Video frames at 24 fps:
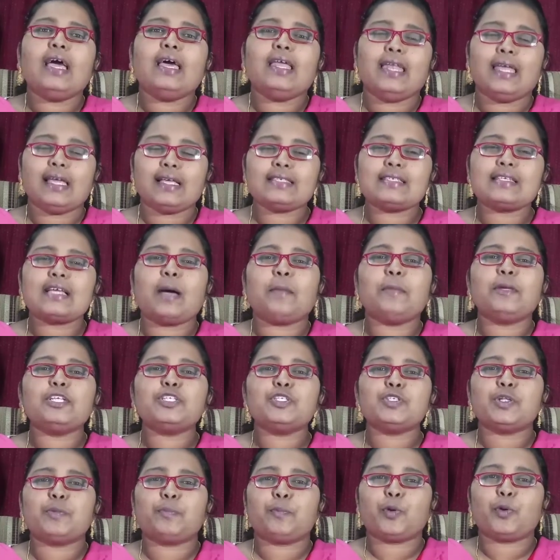Next, coming to
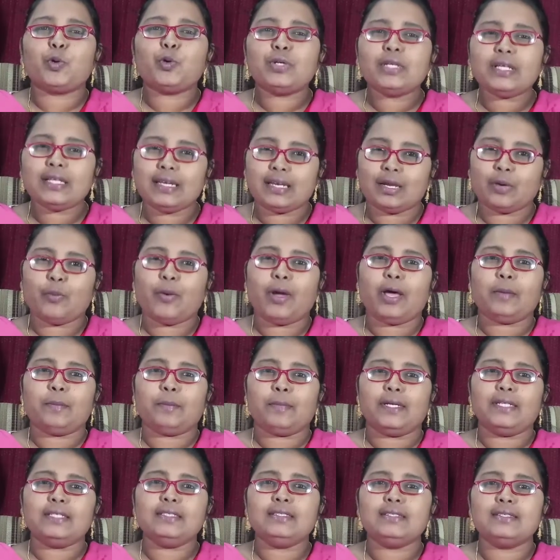the protein
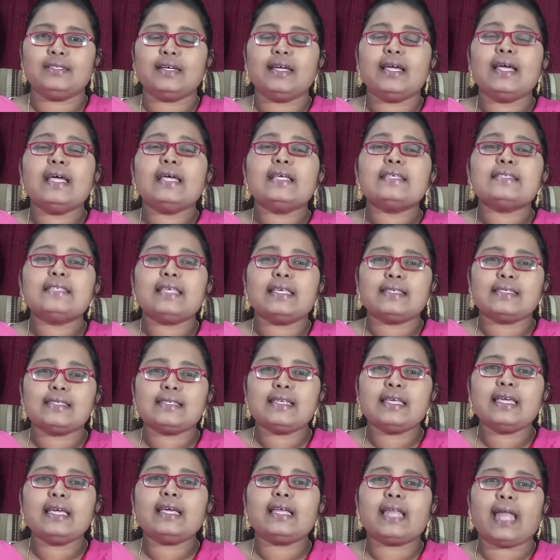requirement,
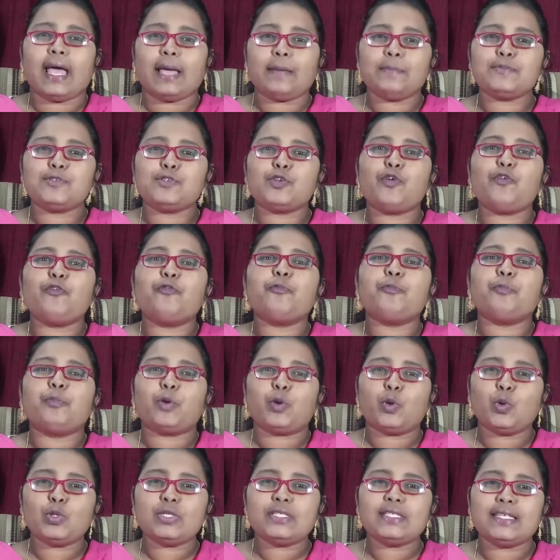60 grams of
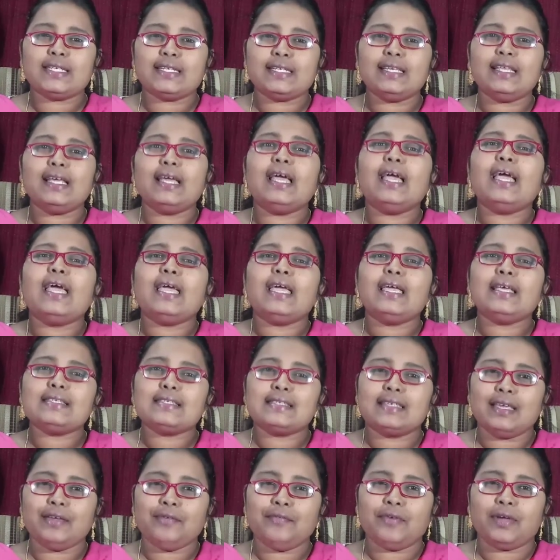protein is
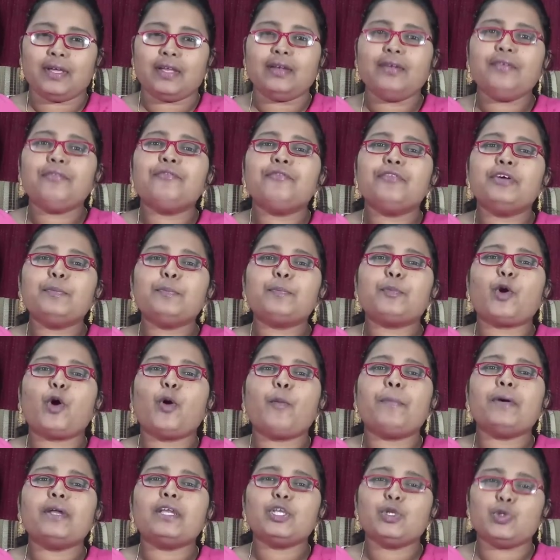given for
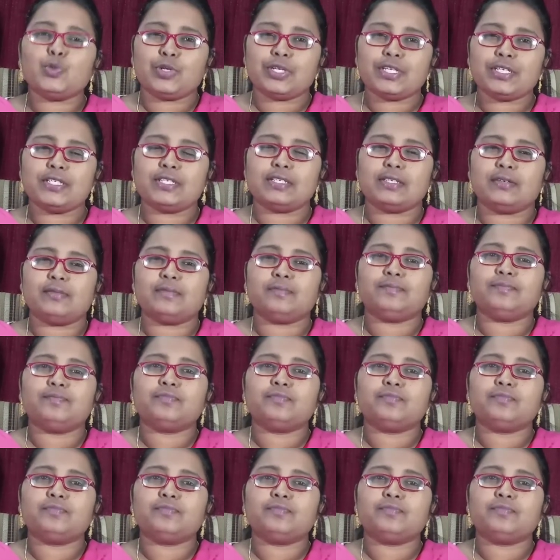proper nutrition.